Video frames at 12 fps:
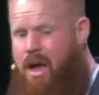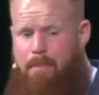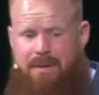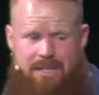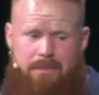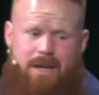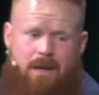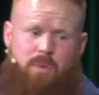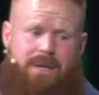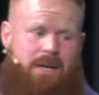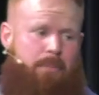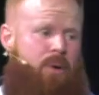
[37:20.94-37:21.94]
sometimes we
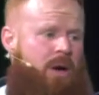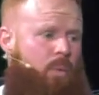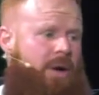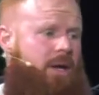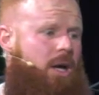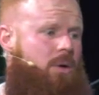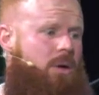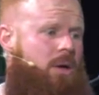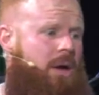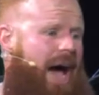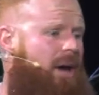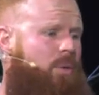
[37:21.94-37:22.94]
need a prayer window.
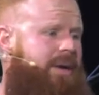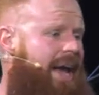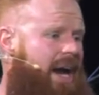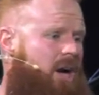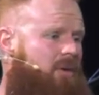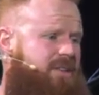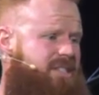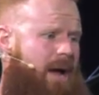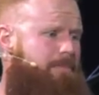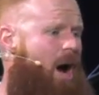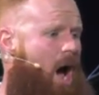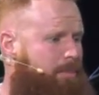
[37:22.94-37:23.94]
I don't care if it's
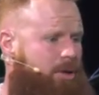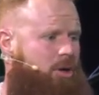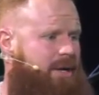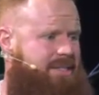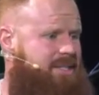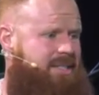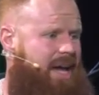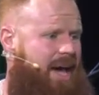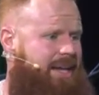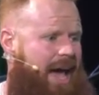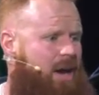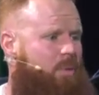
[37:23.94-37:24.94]
not popular in
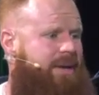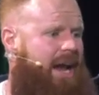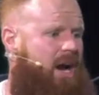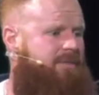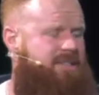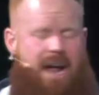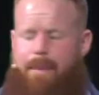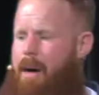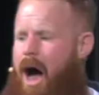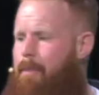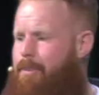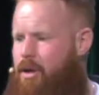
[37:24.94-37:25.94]
society. I don't care if it's not
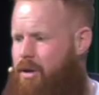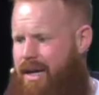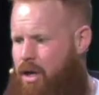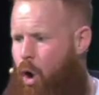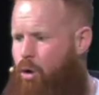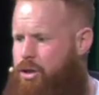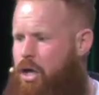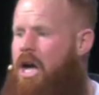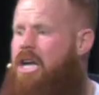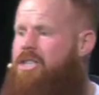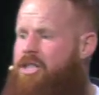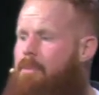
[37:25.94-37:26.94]
popular in culture.
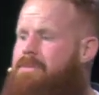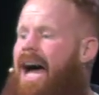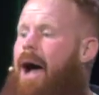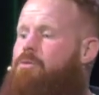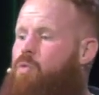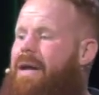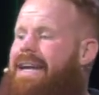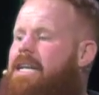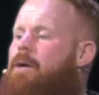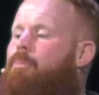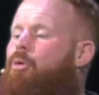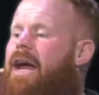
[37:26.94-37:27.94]
Sometimes we need
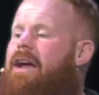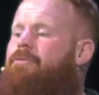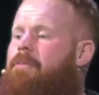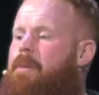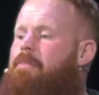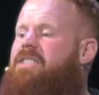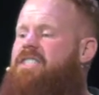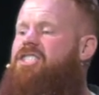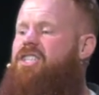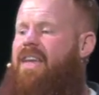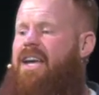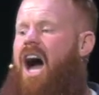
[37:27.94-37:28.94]
to pray from the
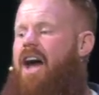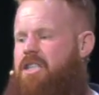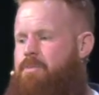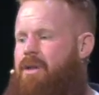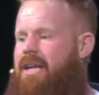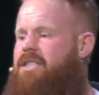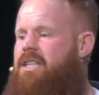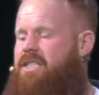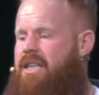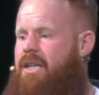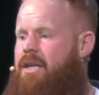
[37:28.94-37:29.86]
position that God has placed us in.